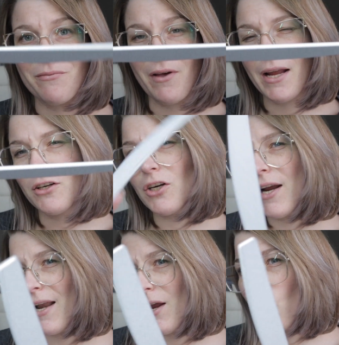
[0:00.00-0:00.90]
a finer
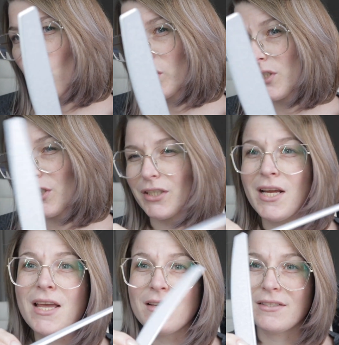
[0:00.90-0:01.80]
and a coarser
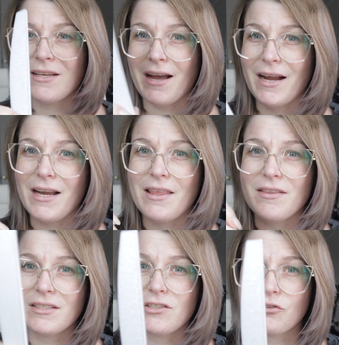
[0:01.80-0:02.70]
side, and
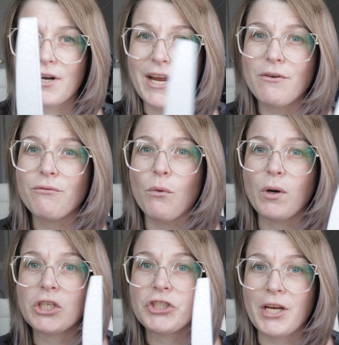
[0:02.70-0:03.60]
this is great
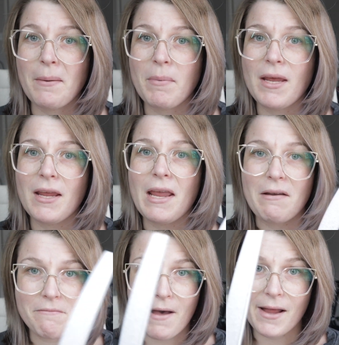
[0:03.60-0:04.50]
for shaping
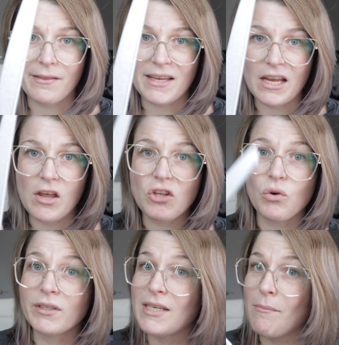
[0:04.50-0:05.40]
and filing
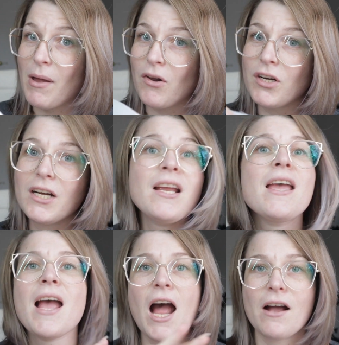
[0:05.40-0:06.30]
your dip powder
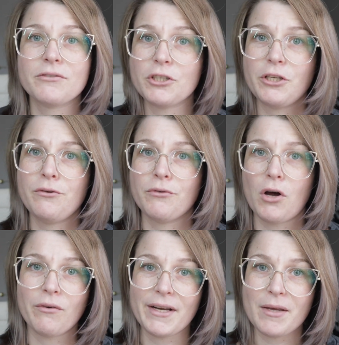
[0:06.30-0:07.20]
after you've
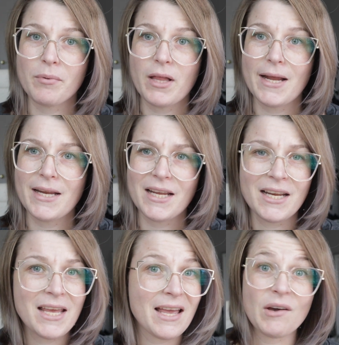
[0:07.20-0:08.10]
already applied it.
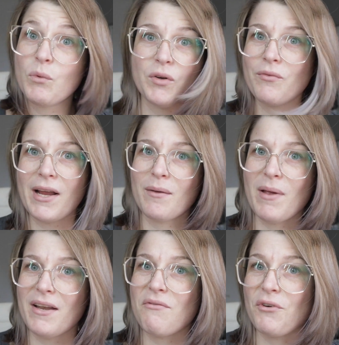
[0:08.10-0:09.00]
I wouldn't
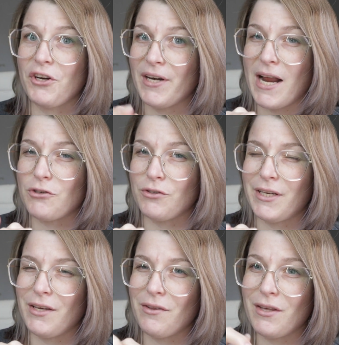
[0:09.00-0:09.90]
recommend it for your natural
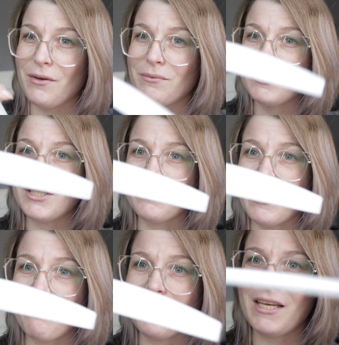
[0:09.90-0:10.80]
nail though. So
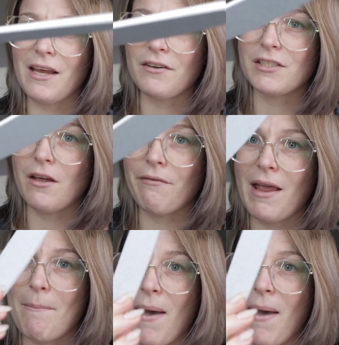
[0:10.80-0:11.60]
definitely get yourself a